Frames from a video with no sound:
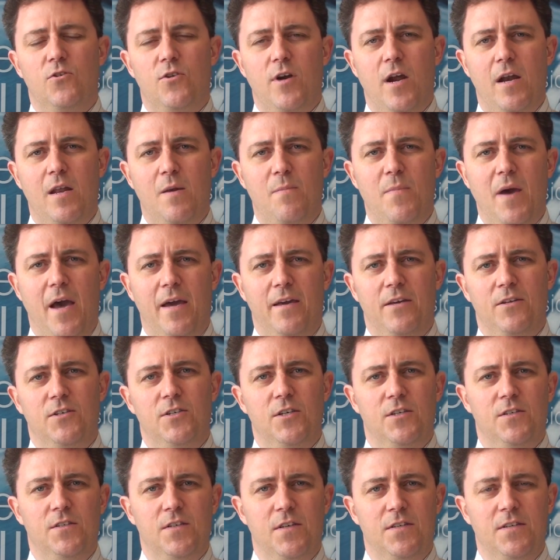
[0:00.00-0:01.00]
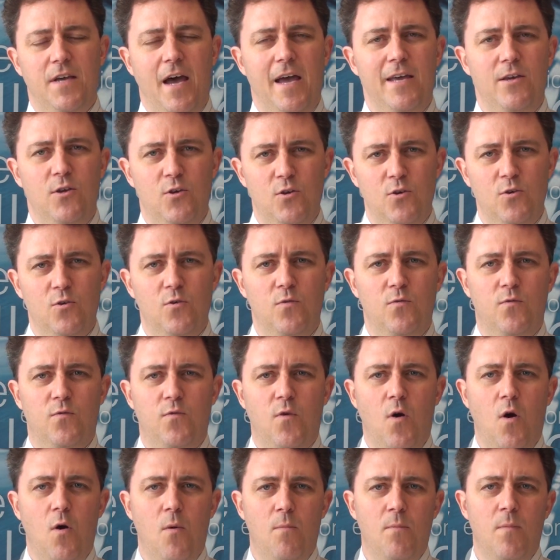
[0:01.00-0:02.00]
training package is to take you
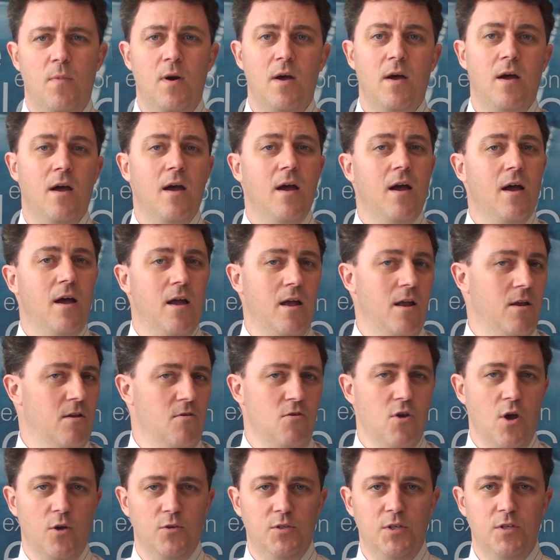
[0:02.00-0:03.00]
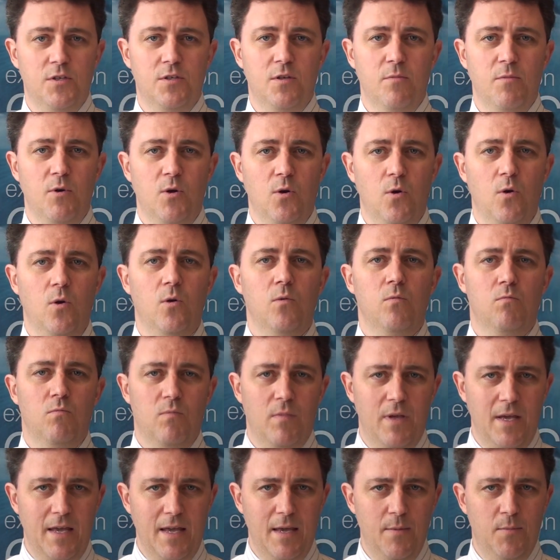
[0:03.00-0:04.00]
from no system at all,
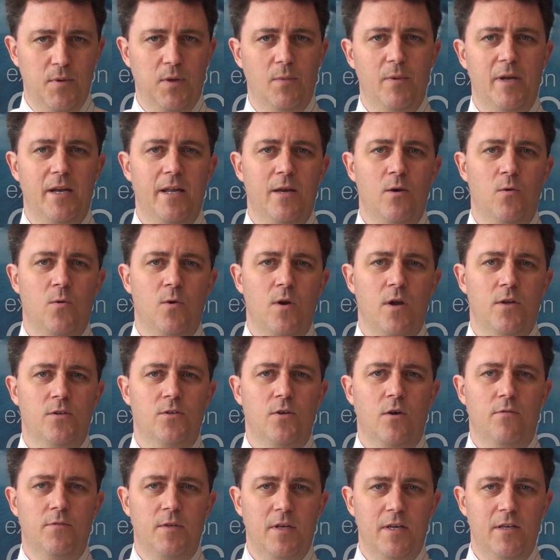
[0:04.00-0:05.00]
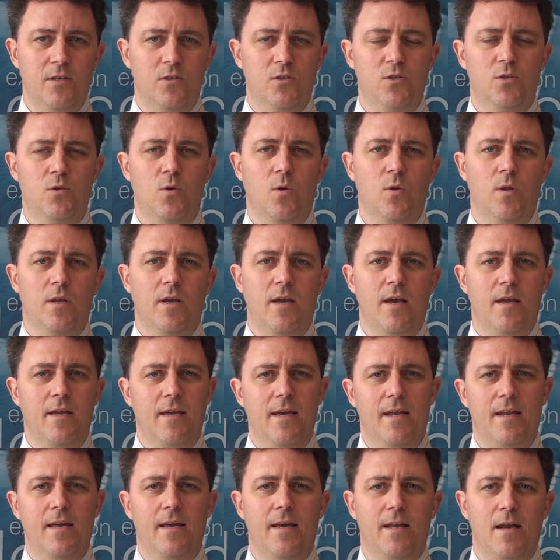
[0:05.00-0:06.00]
implementing Autosoft, installing it,
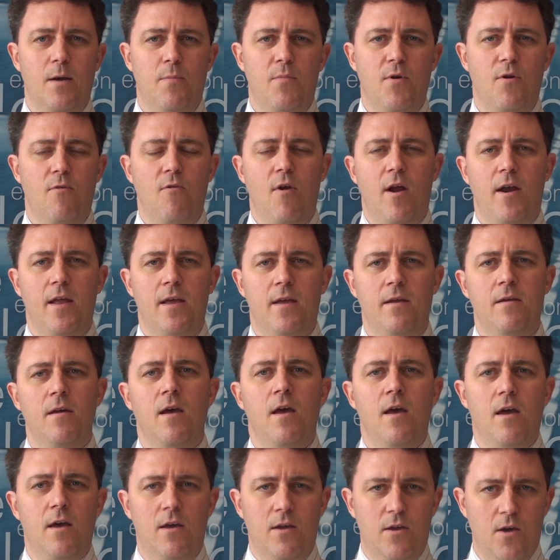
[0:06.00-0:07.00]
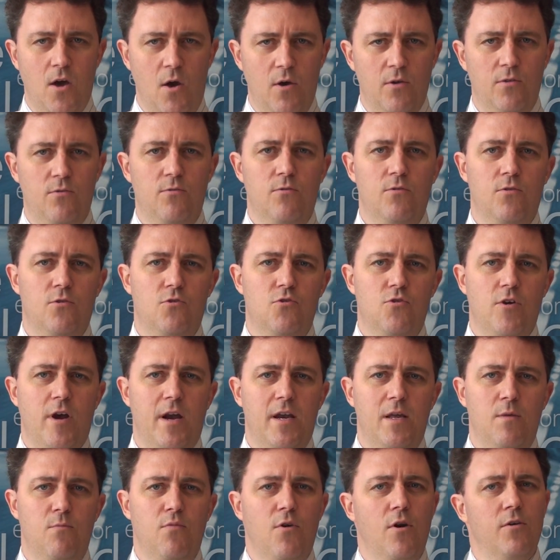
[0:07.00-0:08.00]
getting it up and running, going through the
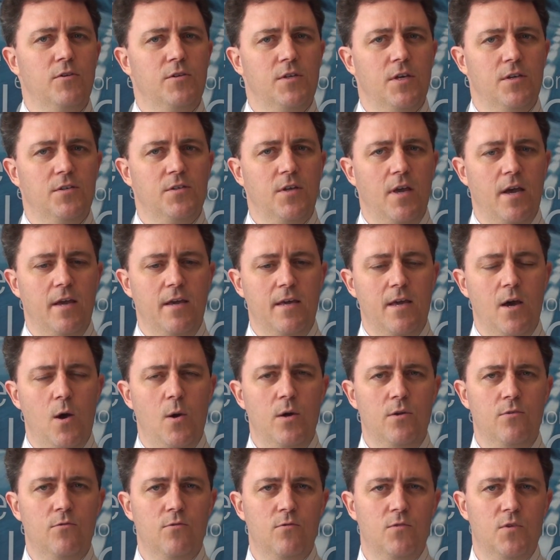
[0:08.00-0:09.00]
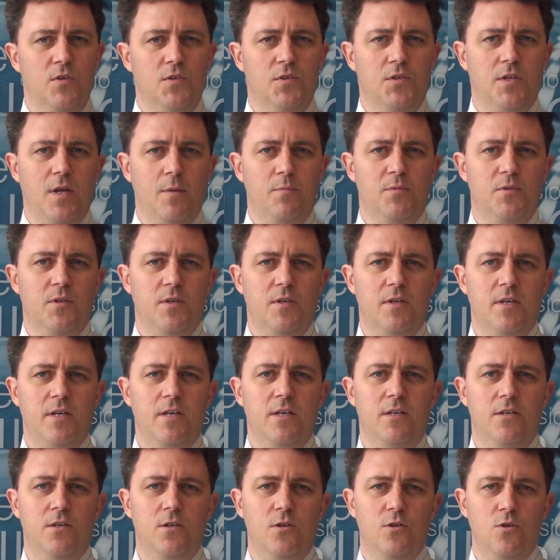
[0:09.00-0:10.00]
training process and going through the steps that
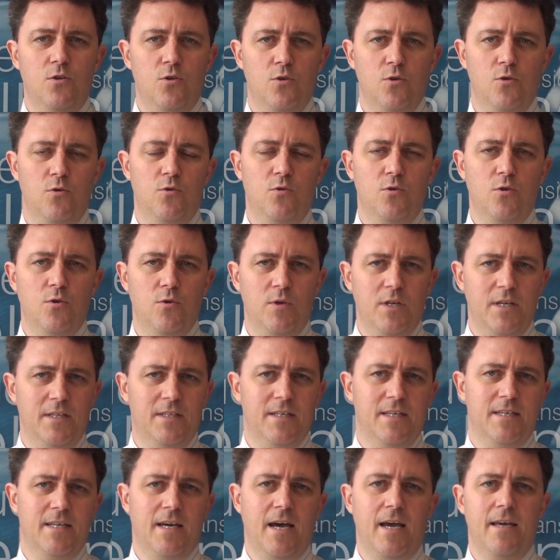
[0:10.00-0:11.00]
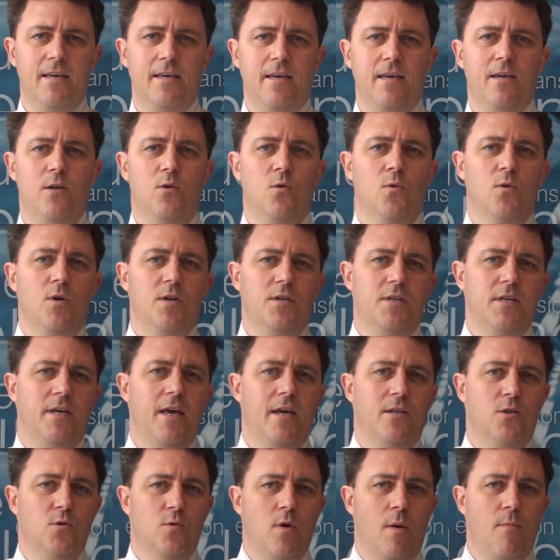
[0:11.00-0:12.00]
you need to take in order to
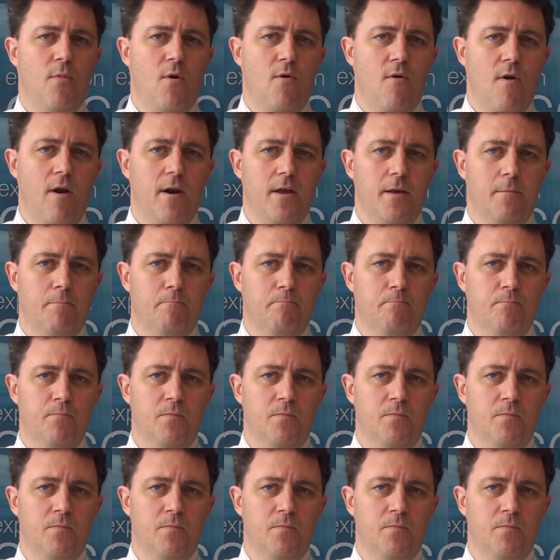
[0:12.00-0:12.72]
get you up and running.